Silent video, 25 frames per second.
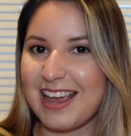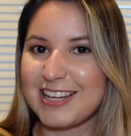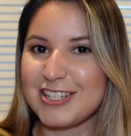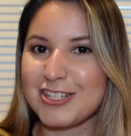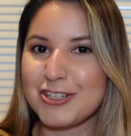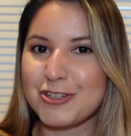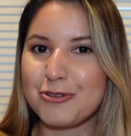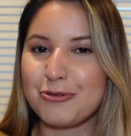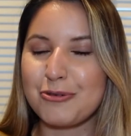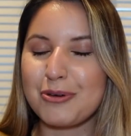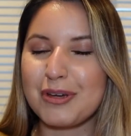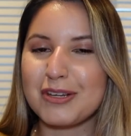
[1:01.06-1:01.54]
I
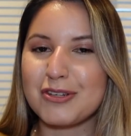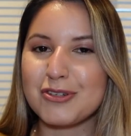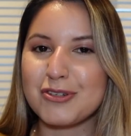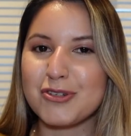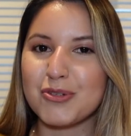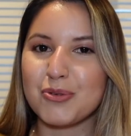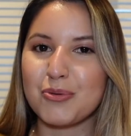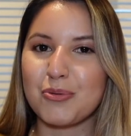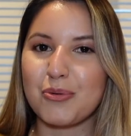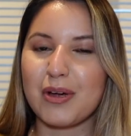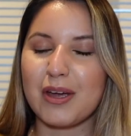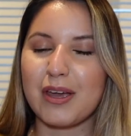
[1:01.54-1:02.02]
do
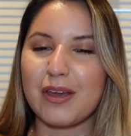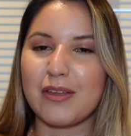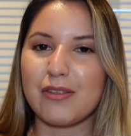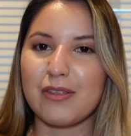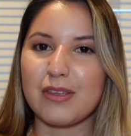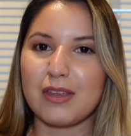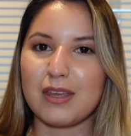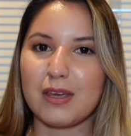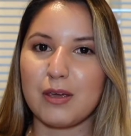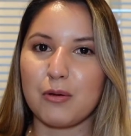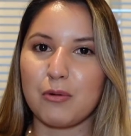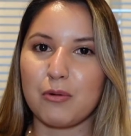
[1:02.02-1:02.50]
enjoy
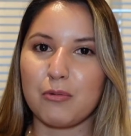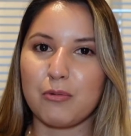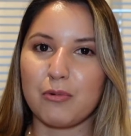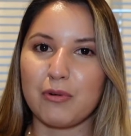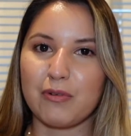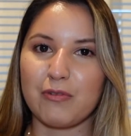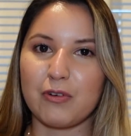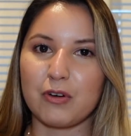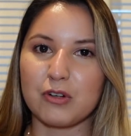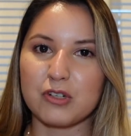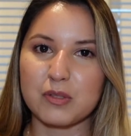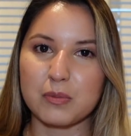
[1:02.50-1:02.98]
the
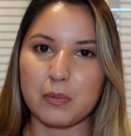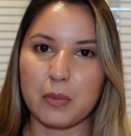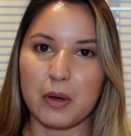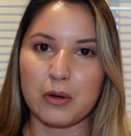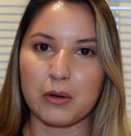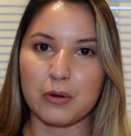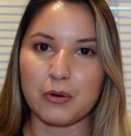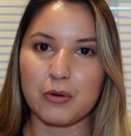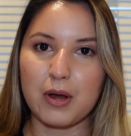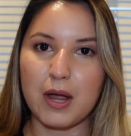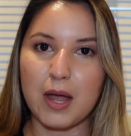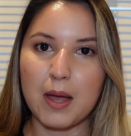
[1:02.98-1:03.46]
reverse
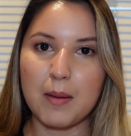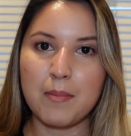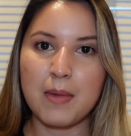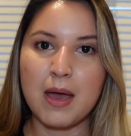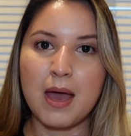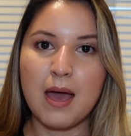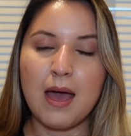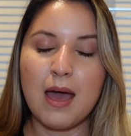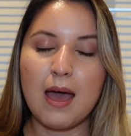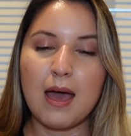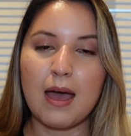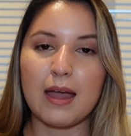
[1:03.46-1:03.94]
monogram.
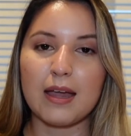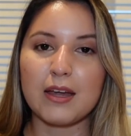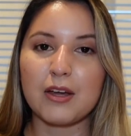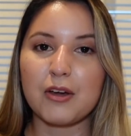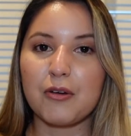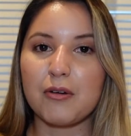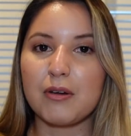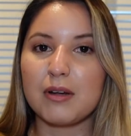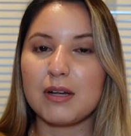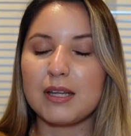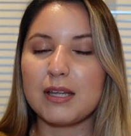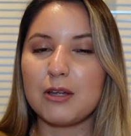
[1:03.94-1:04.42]
I
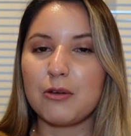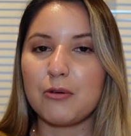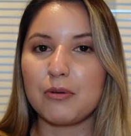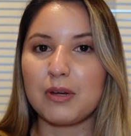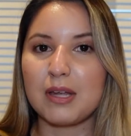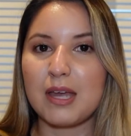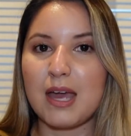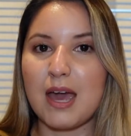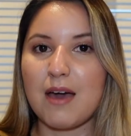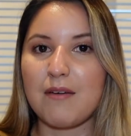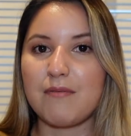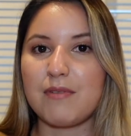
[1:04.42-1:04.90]
currently only
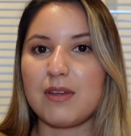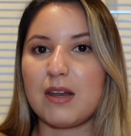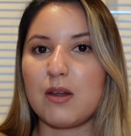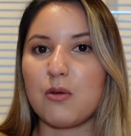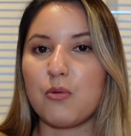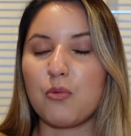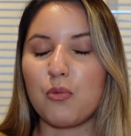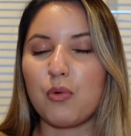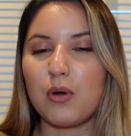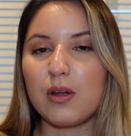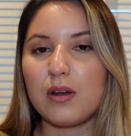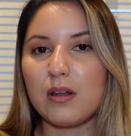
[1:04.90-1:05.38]
have it in
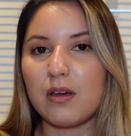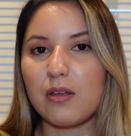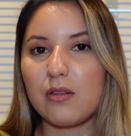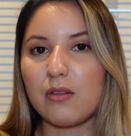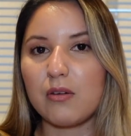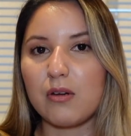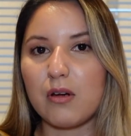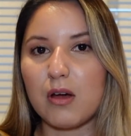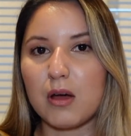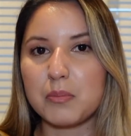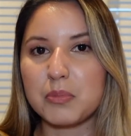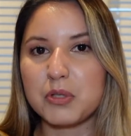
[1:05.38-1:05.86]
one
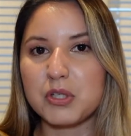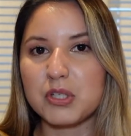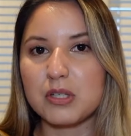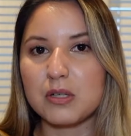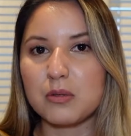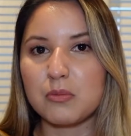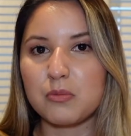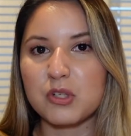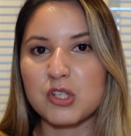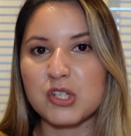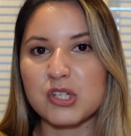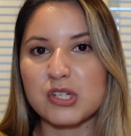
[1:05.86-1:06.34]
other
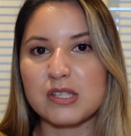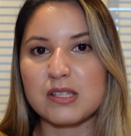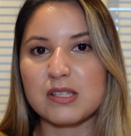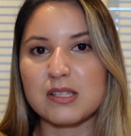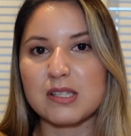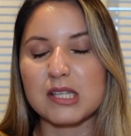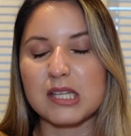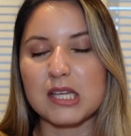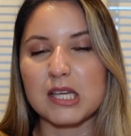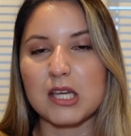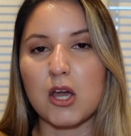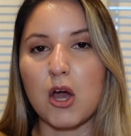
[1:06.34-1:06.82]
option, which is
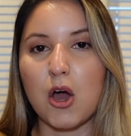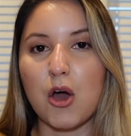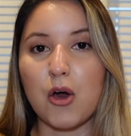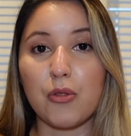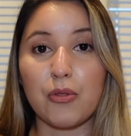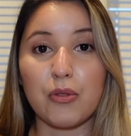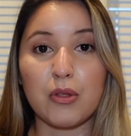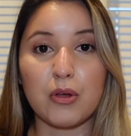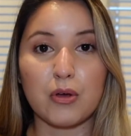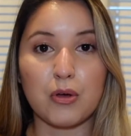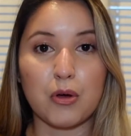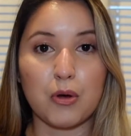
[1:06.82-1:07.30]
the on
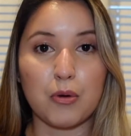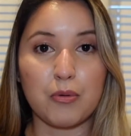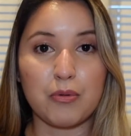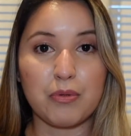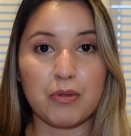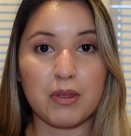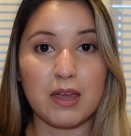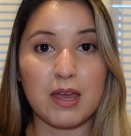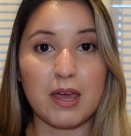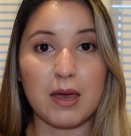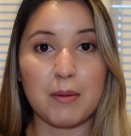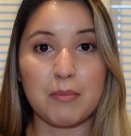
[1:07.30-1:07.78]
the go in
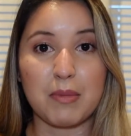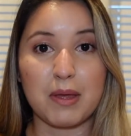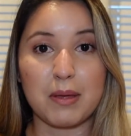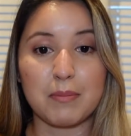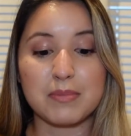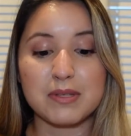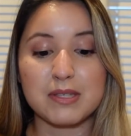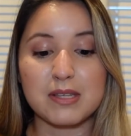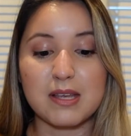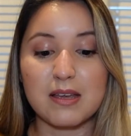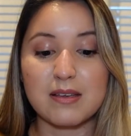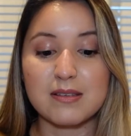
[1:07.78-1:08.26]
the
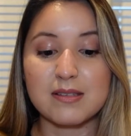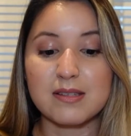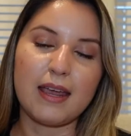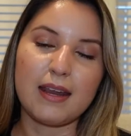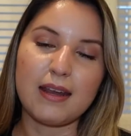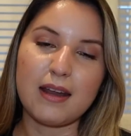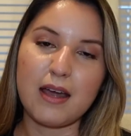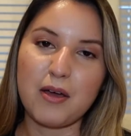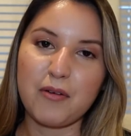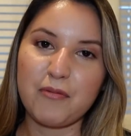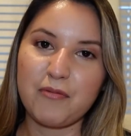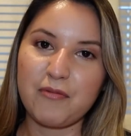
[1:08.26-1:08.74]
size,
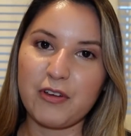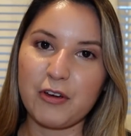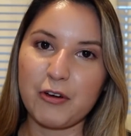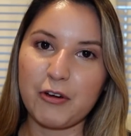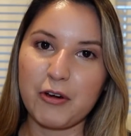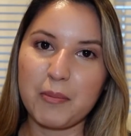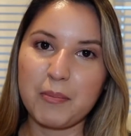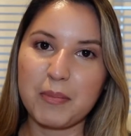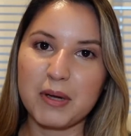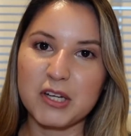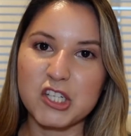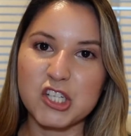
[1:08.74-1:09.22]
and I'm
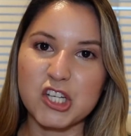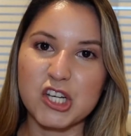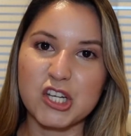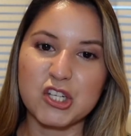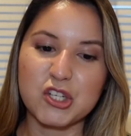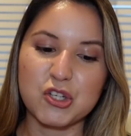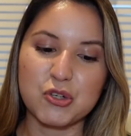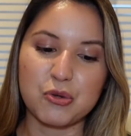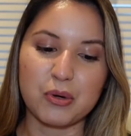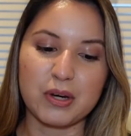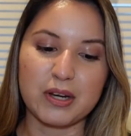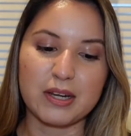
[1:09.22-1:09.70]
very much
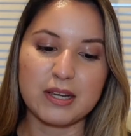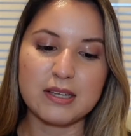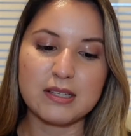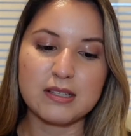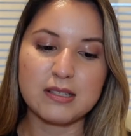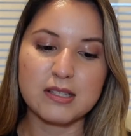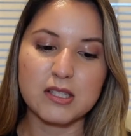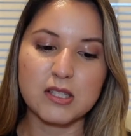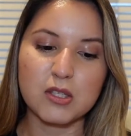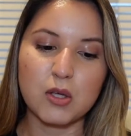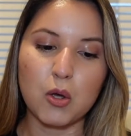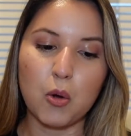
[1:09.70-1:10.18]
enjoying it.
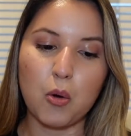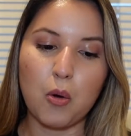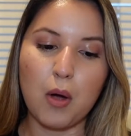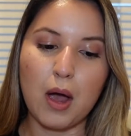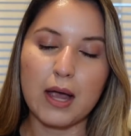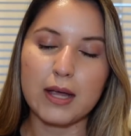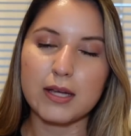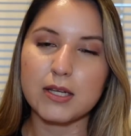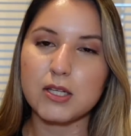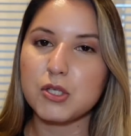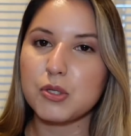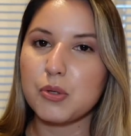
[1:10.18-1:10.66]
So
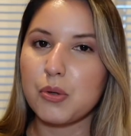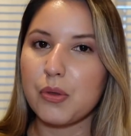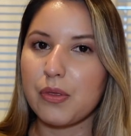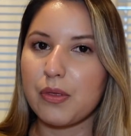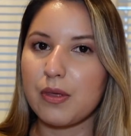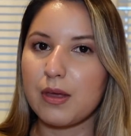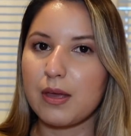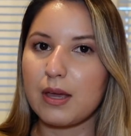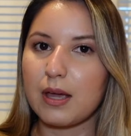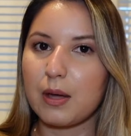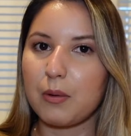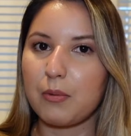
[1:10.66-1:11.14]
I do
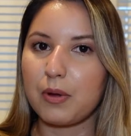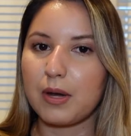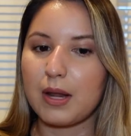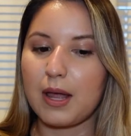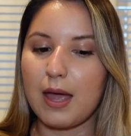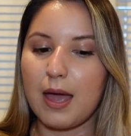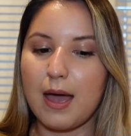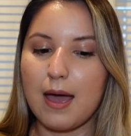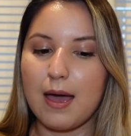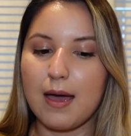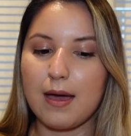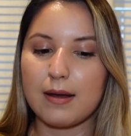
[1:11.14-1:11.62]
think I want
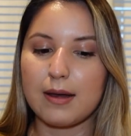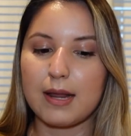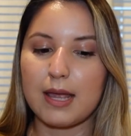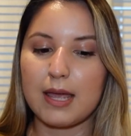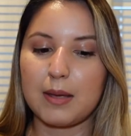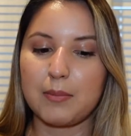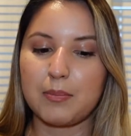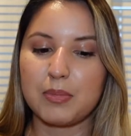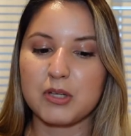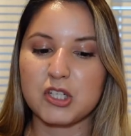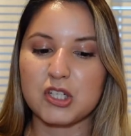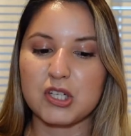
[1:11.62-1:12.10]
to add
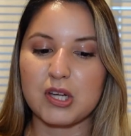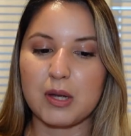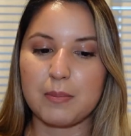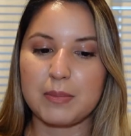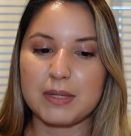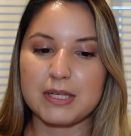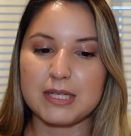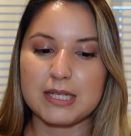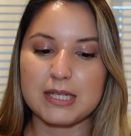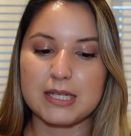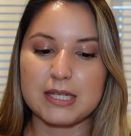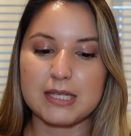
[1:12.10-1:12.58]
a Pochette
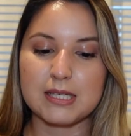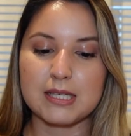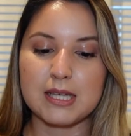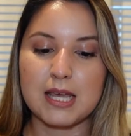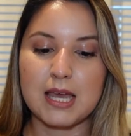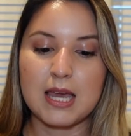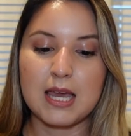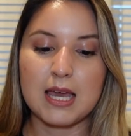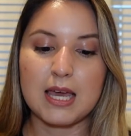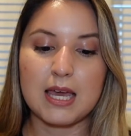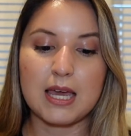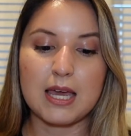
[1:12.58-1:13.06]
Metis
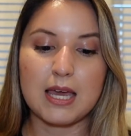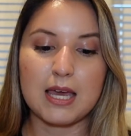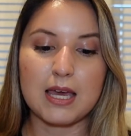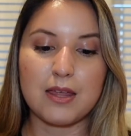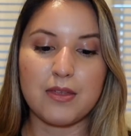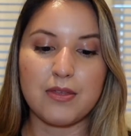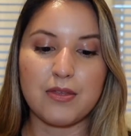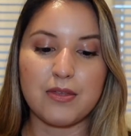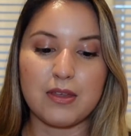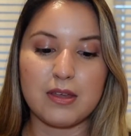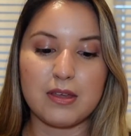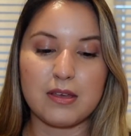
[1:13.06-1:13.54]

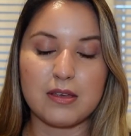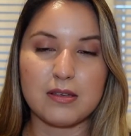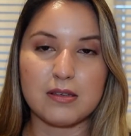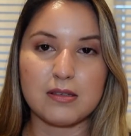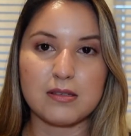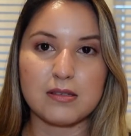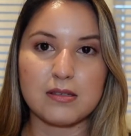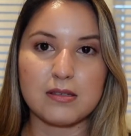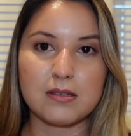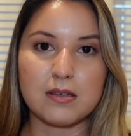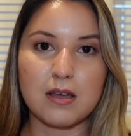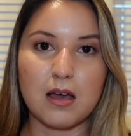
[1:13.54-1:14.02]
in
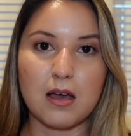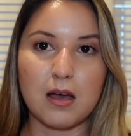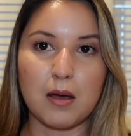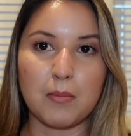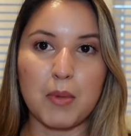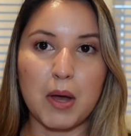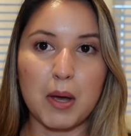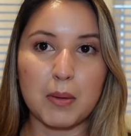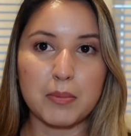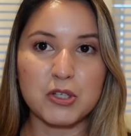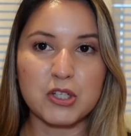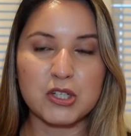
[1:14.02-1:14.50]
this
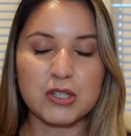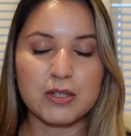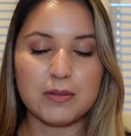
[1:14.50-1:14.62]
option.